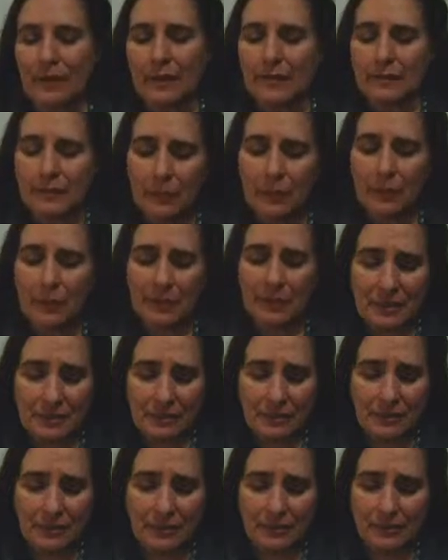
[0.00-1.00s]
so, I mean, there
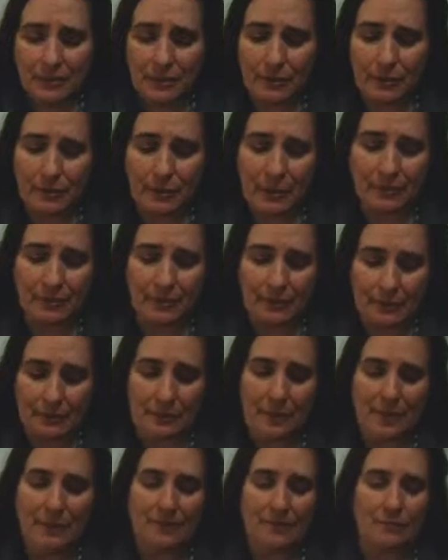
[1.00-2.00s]
was a certain amount of
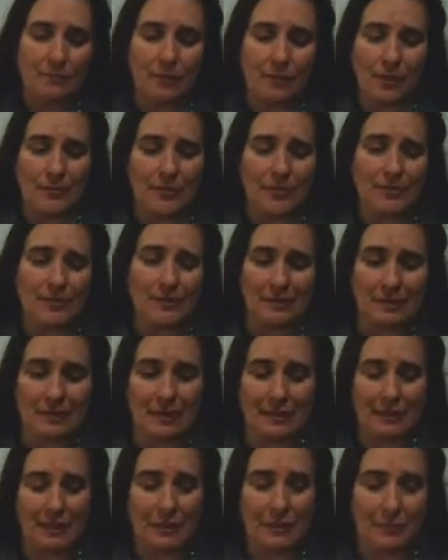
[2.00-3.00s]
expense involved. The thing that
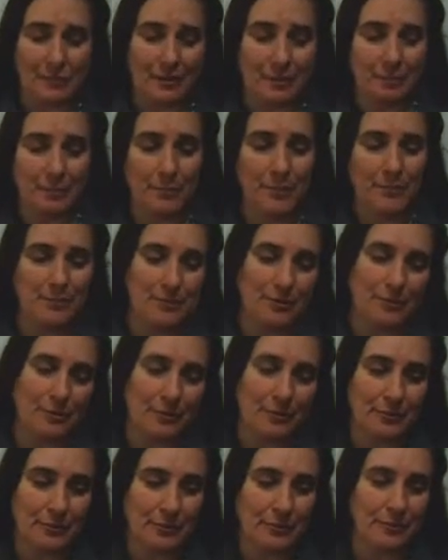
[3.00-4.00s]
helped me the most, though,
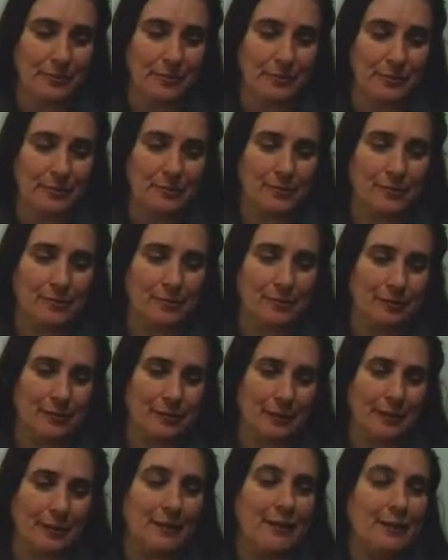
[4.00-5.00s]
you'll notice, was
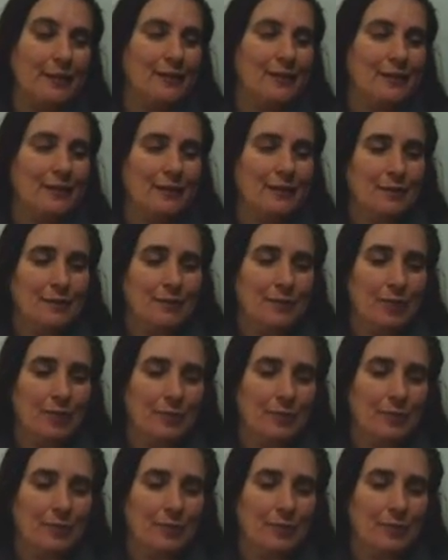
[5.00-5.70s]
only, what,